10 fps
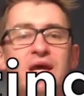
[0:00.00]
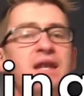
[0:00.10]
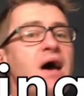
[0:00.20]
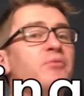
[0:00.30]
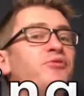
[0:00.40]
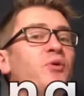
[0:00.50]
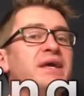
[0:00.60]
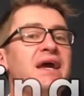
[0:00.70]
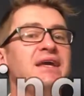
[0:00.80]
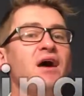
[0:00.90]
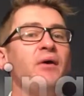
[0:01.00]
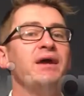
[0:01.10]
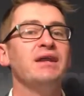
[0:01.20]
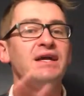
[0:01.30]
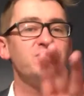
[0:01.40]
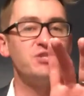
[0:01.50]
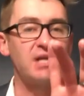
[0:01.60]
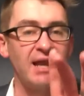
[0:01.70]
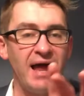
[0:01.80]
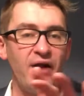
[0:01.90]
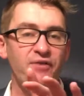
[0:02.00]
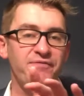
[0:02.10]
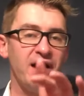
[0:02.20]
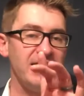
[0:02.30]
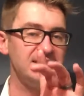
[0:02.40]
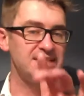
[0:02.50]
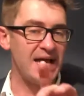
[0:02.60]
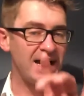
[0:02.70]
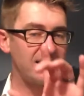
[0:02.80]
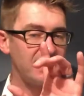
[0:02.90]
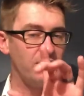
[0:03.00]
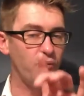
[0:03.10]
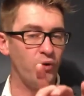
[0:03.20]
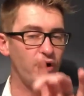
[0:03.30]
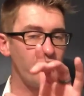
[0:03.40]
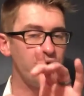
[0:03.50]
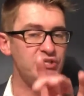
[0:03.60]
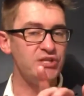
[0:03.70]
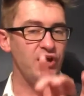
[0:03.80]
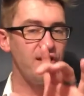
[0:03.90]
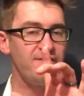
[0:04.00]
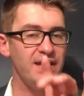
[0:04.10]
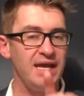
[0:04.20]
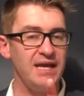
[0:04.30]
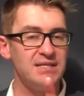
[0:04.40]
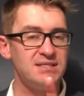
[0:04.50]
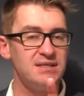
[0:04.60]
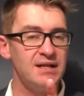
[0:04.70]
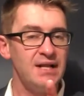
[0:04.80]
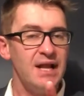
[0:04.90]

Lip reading: Now before we get going, let's just clarify exactly what a reserve is.